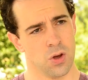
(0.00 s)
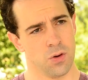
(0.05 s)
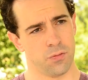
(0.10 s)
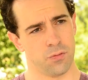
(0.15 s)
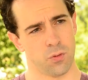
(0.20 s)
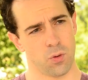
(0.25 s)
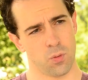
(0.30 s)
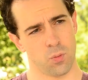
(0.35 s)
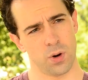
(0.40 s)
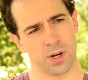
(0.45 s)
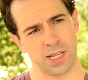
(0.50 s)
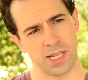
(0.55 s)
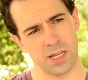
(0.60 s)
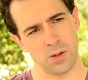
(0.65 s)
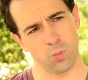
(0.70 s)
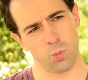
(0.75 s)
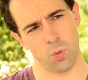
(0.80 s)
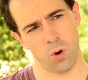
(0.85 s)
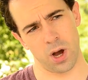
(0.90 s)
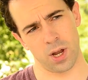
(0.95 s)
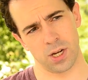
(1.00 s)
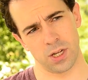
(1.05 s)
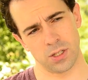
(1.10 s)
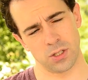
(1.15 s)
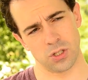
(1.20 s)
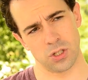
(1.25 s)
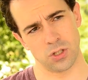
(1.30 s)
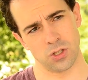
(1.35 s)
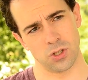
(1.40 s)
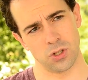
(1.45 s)
for what he
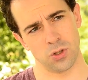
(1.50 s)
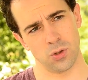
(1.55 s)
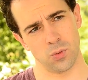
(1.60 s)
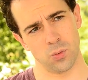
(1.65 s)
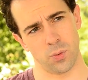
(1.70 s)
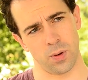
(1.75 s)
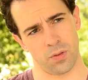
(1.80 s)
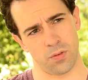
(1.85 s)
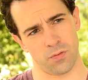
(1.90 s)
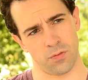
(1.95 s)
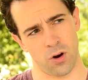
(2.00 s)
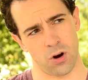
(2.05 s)
wanted to do with